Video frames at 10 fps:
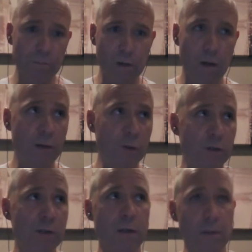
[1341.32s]
an
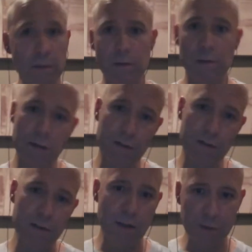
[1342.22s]
interesting little leak
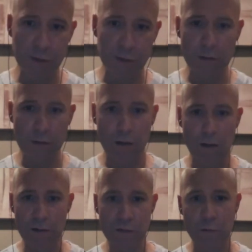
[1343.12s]
detection
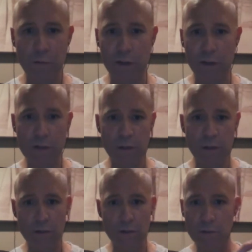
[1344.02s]
suite. It's a
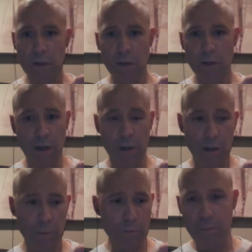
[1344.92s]
little
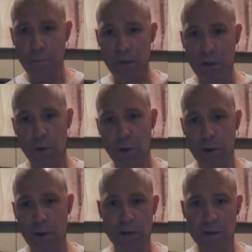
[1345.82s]
PoE
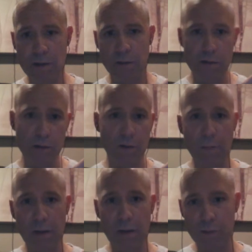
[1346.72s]
sensor that's only
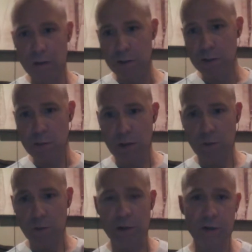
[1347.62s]
about 3 inches by
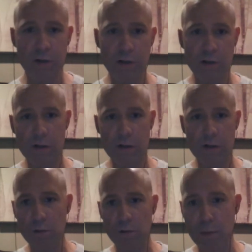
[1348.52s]
3 inches. It's a
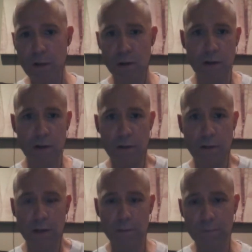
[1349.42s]
little chameleon
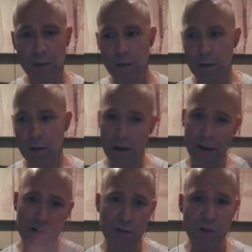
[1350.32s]
thing. It
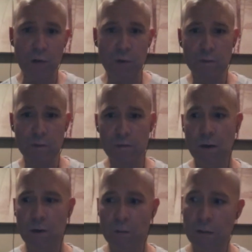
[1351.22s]
has its own
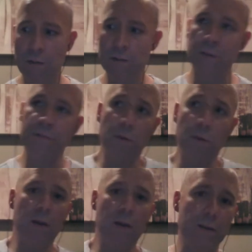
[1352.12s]
relative humidity